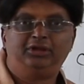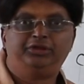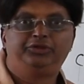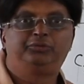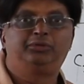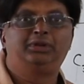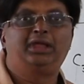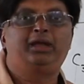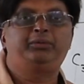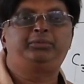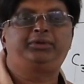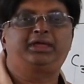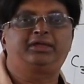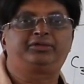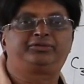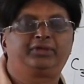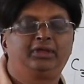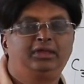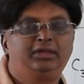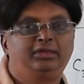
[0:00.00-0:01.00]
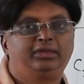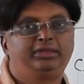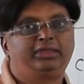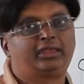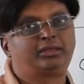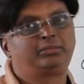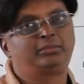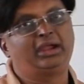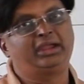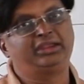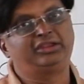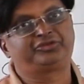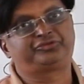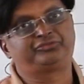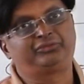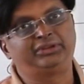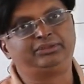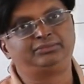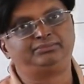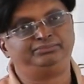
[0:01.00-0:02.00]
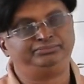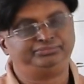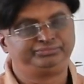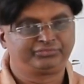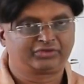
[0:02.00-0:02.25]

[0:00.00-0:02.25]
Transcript: you will have it as n minus 1